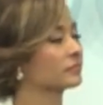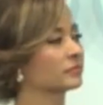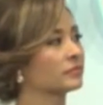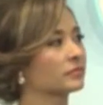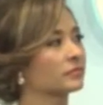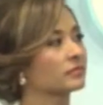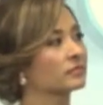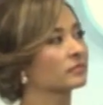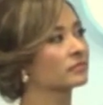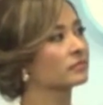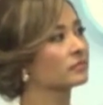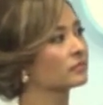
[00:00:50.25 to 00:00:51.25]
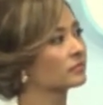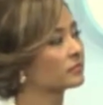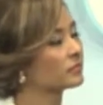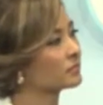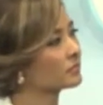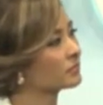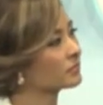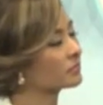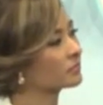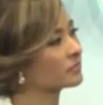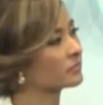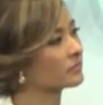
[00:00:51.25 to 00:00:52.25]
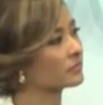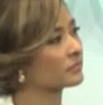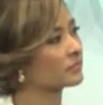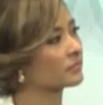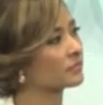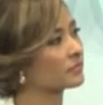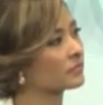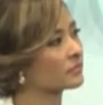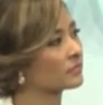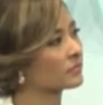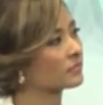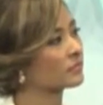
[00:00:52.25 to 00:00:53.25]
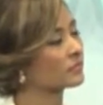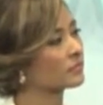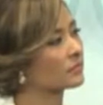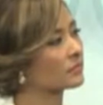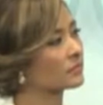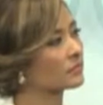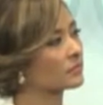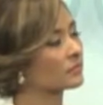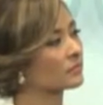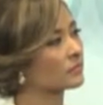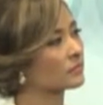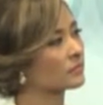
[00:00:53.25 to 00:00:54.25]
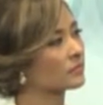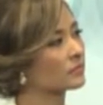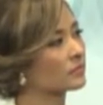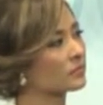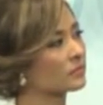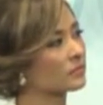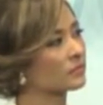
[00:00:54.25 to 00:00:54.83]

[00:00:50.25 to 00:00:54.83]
(not speaking)